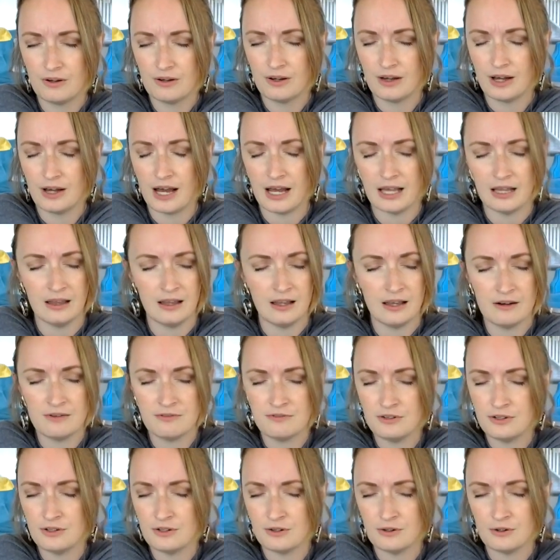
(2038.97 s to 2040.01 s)
I love
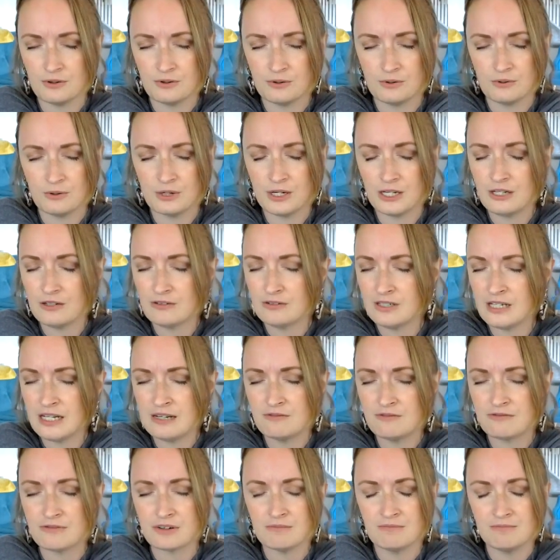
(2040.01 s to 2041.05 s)
you. What do you need
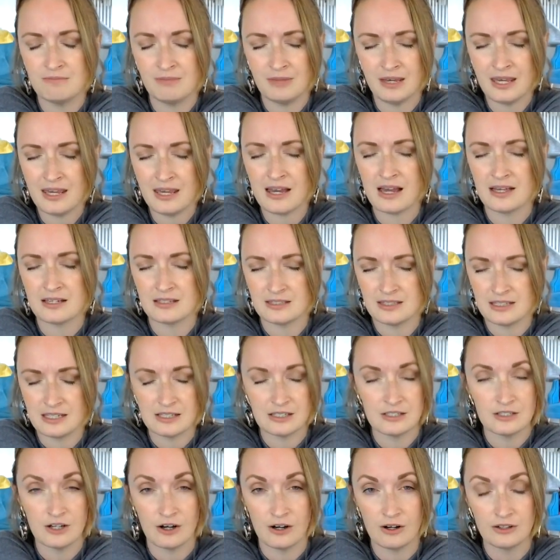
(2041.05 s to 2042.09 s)
from me as the
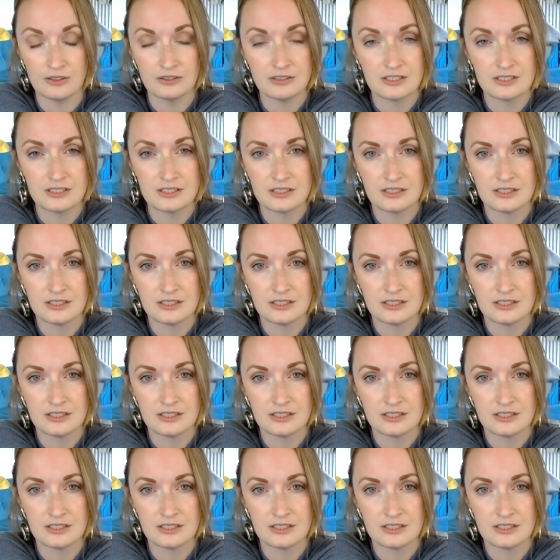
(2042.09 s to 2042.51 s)
adult